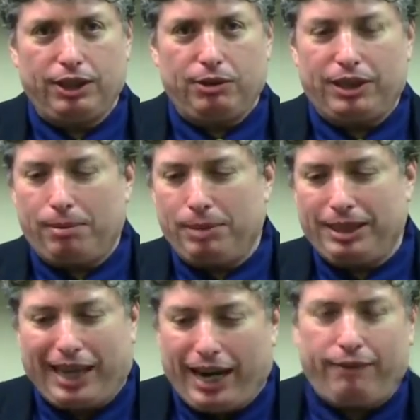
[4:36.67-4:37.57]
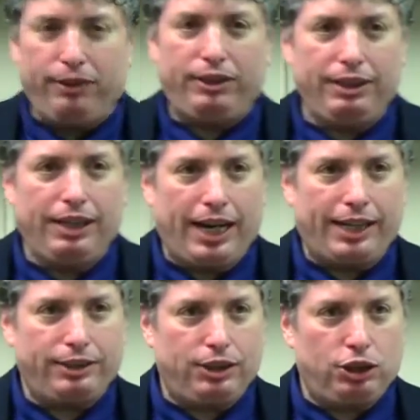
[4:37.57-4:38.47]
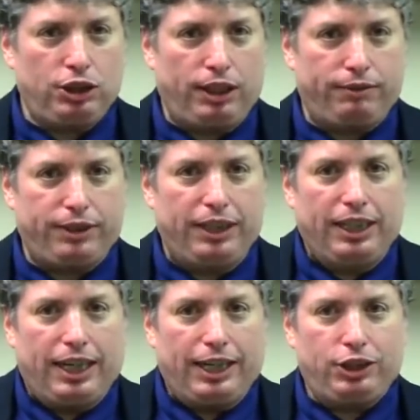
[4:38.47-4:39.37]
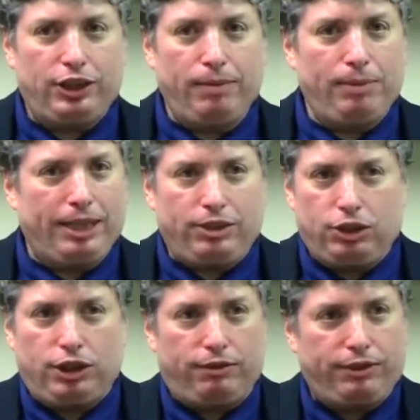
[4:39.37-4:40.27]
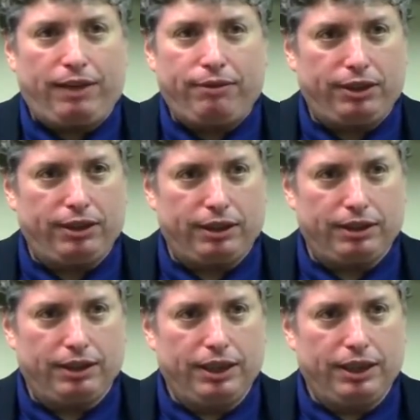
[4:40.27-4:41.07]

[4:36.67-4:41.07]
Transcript: Well, that means everything has to shift. Hashem has to shift everything.